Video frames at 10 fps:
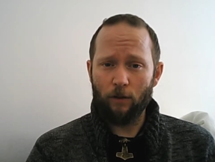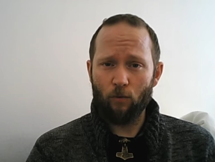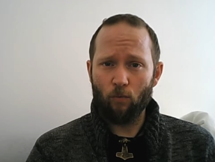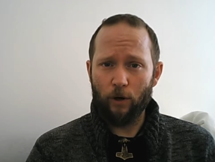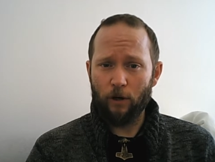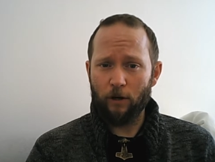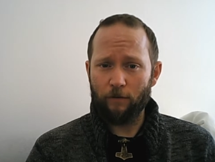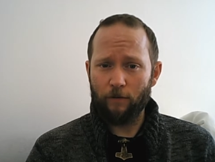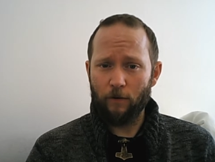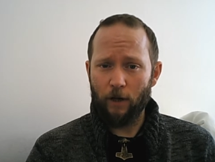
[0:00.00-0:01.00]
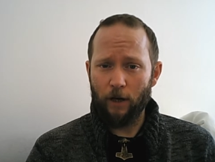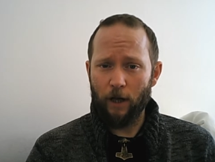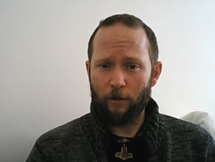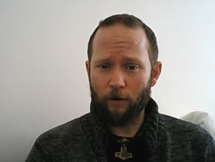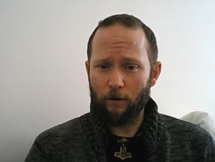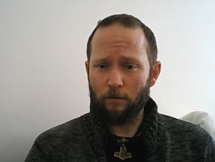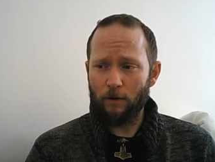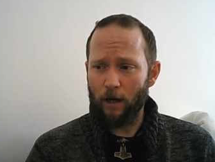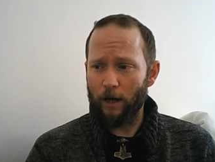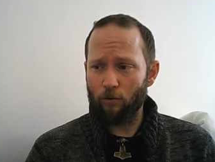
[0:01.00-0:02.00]
the work of another
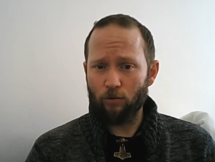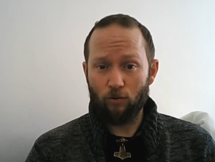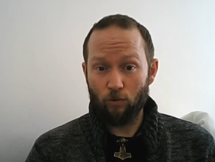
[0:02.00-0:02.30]
guy whose,